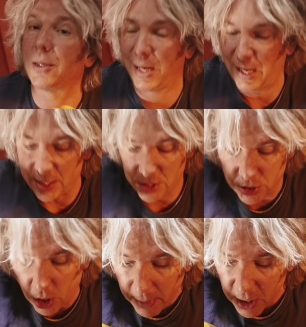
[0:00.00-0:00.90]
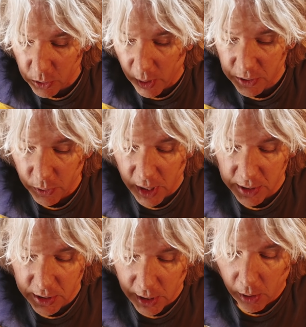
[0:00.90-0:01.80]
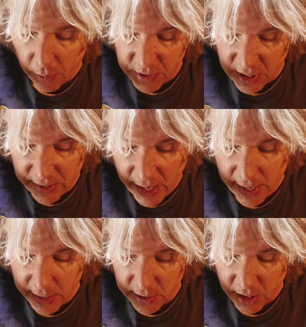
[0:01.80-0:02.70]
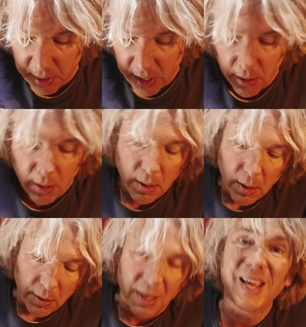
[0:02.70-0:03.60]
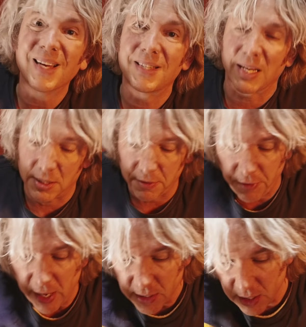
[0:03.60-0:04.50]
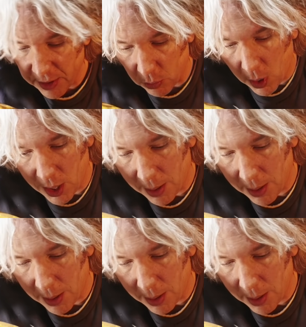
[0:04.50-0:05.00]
clearly it's just got much, much worse. So obviously that is going to be the next thing to fix. And I think while